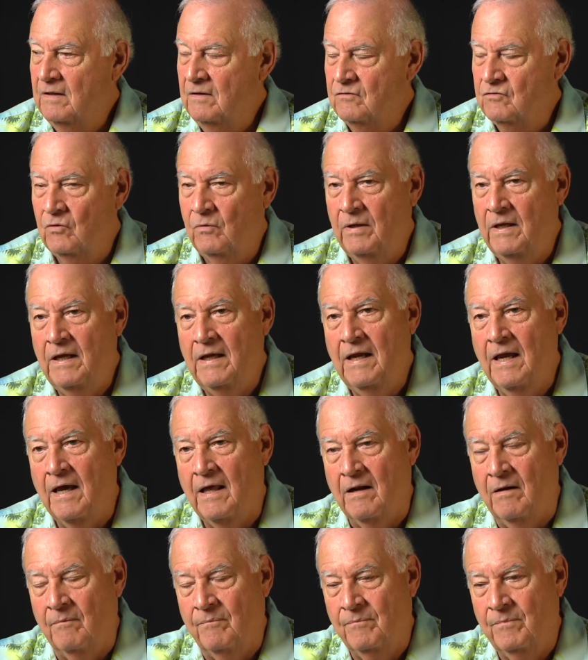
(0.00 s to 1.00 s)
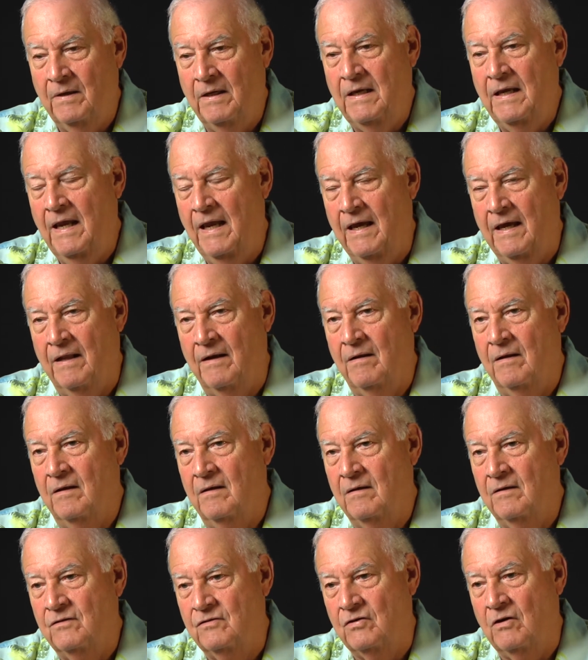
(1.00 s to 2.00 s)
so he got a he had
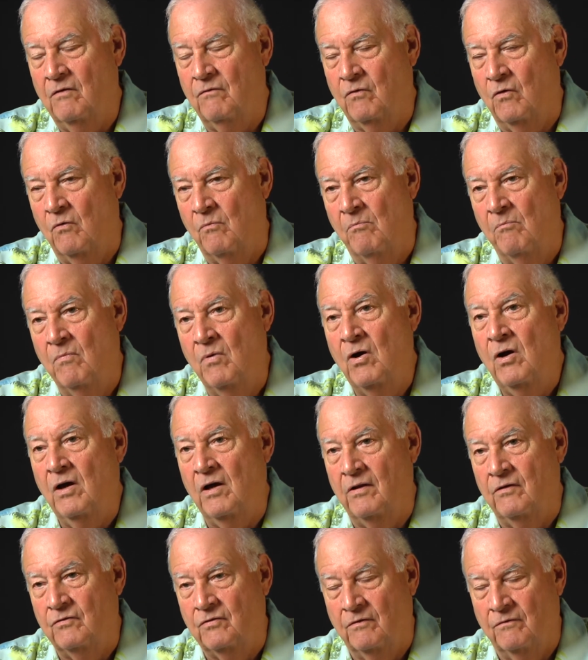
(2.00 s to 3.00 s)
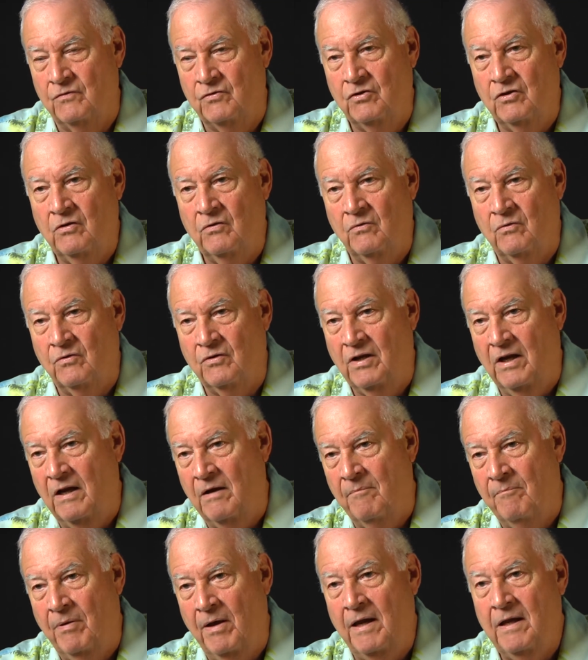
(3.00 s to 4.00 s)
several months of general
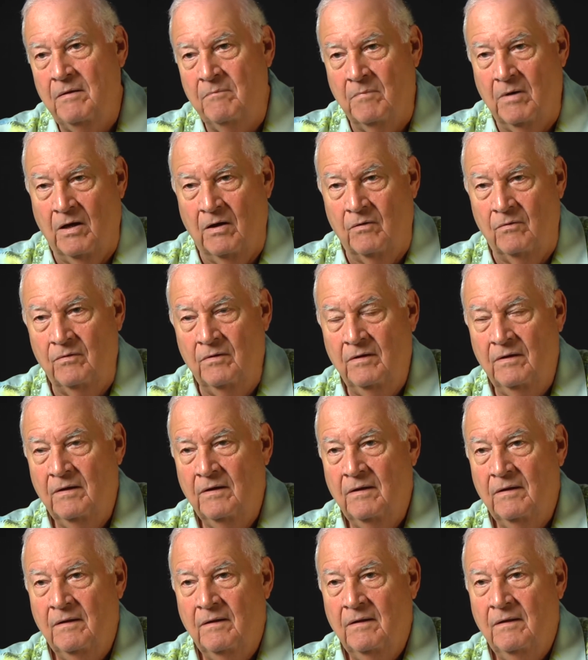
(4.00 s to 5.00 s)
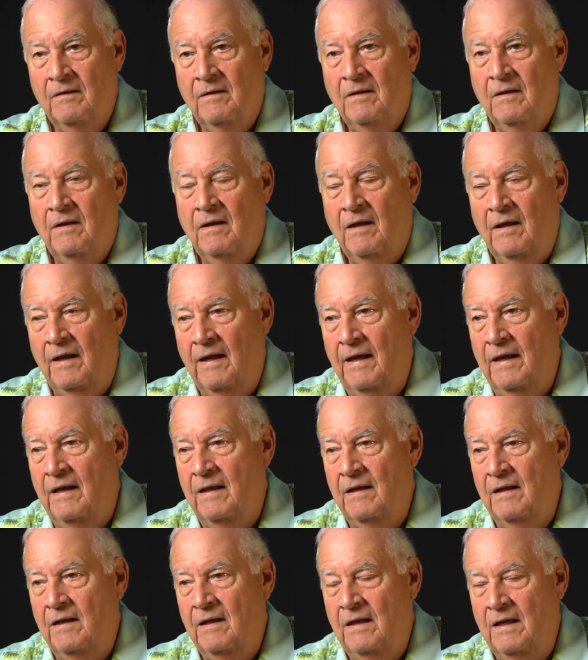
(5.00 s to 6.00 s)
campaign mode,
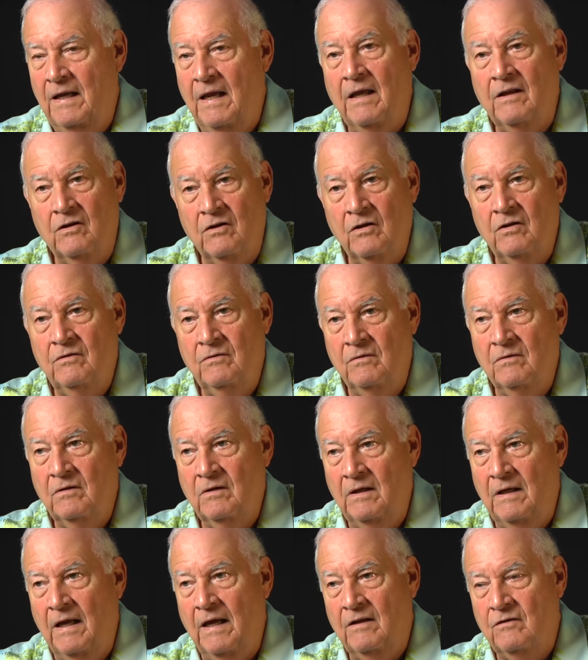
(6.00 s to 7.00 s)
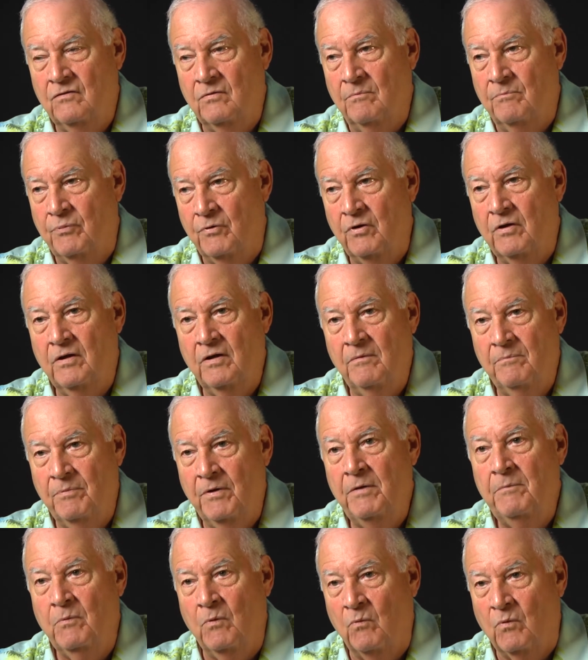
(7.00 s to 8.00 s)
and he had good he had some pretty good
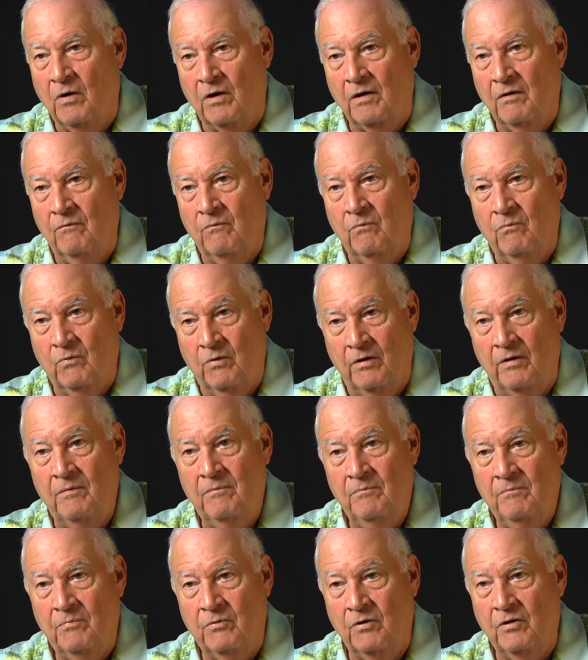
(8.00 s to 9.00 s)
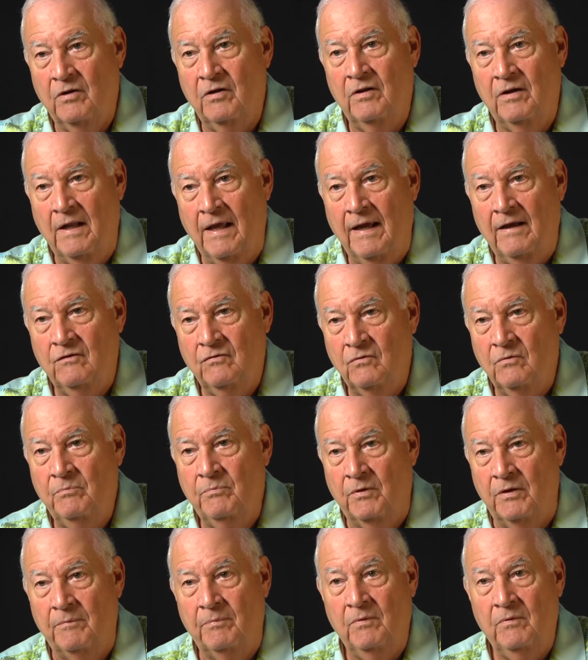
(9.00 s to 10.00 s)
people working with him, pretty good national
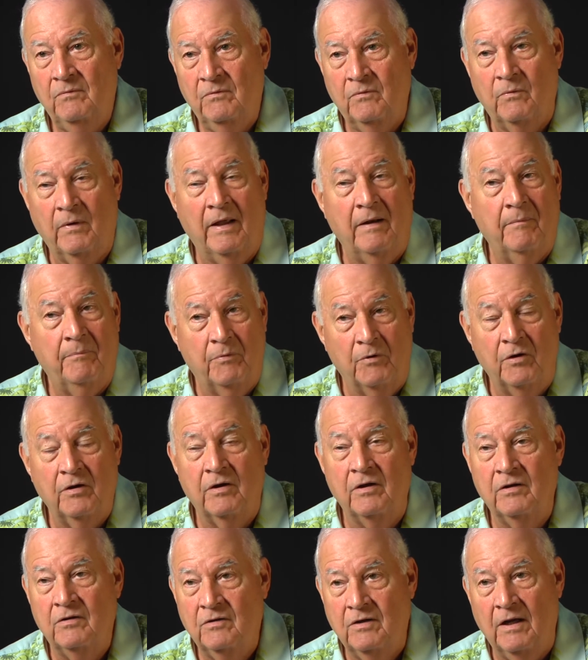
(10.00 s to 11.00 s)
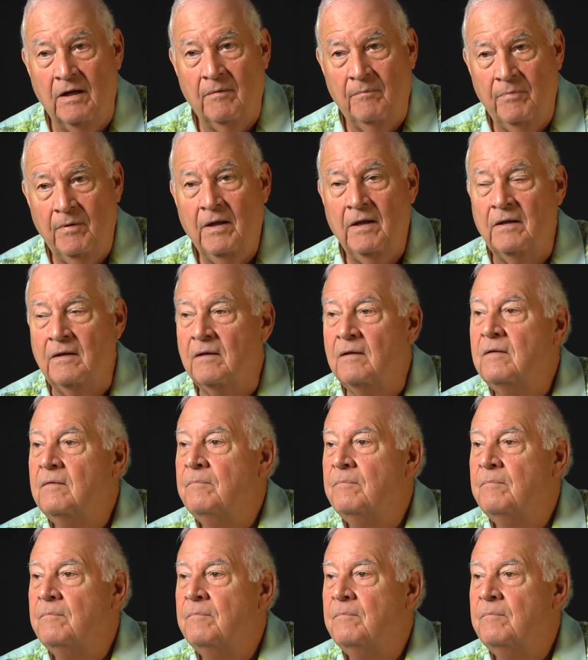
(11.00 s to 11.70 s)
people. He ran a pretty good campaign.